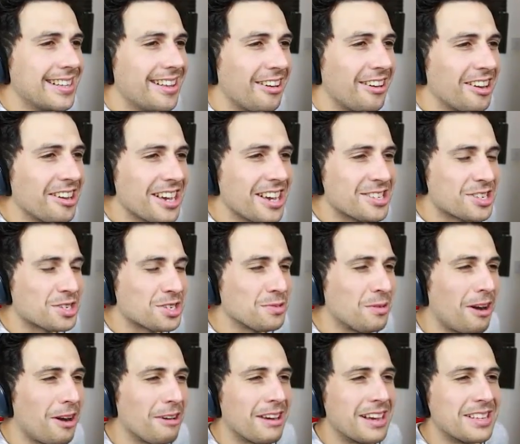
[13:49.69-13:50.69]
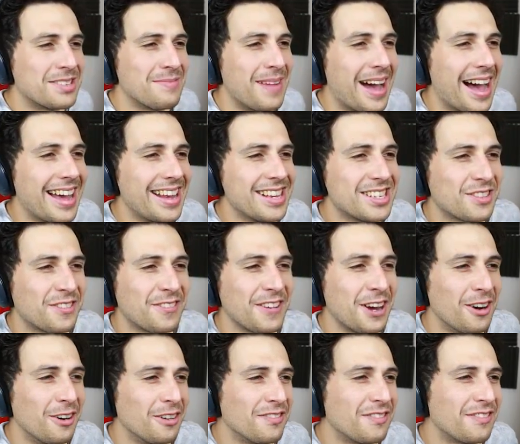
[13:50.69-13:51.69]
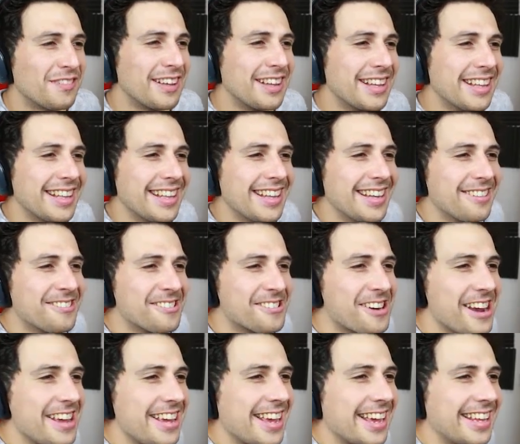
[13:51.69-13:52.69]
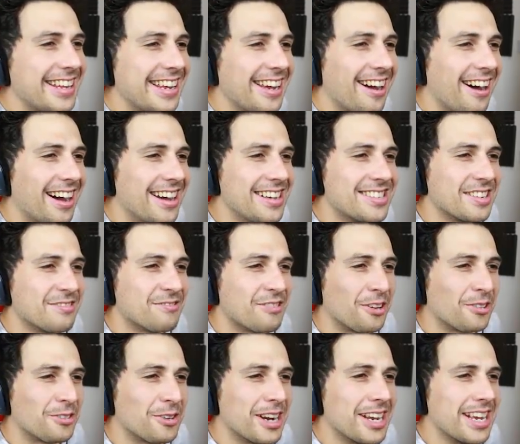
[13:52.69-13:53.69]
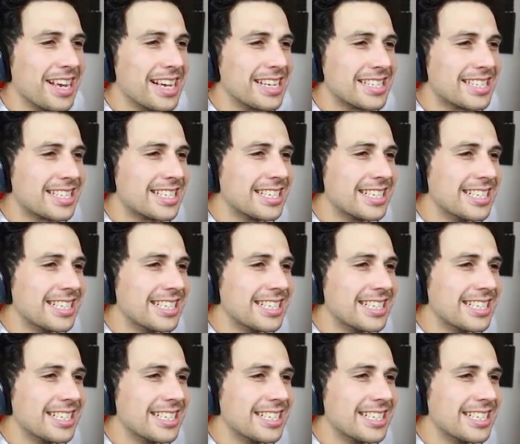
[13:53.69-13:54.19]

Oh, look at Suarez, man. He's filth. Breaking the eyes of Rodriguez.